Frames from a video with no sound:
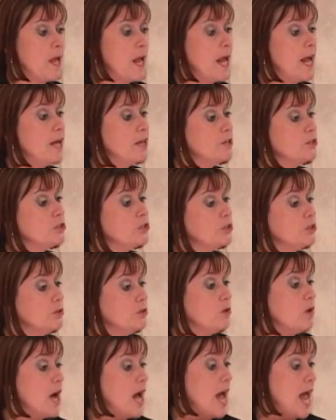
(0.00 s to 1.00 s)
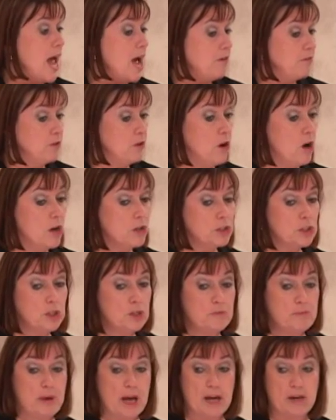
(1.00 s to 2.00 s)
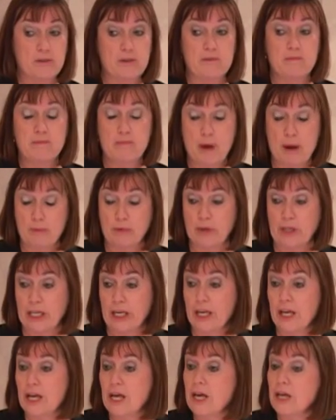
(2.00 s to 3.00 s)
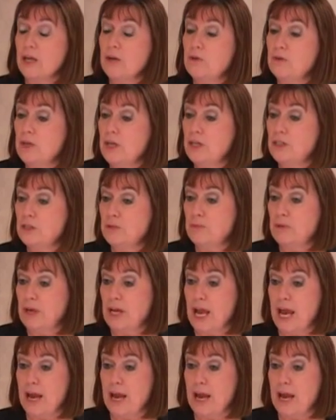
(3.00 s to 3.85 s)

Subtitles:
And to have long-term memory, you need to be